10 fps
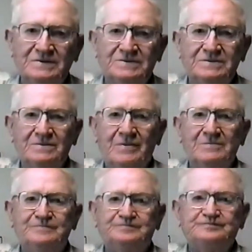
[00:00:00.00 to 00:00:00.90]
This group
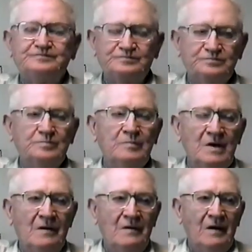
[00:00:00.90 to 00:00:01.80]
that
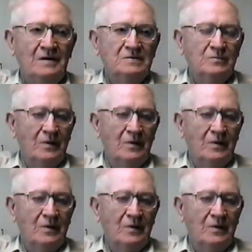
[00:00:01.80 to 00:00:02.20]
was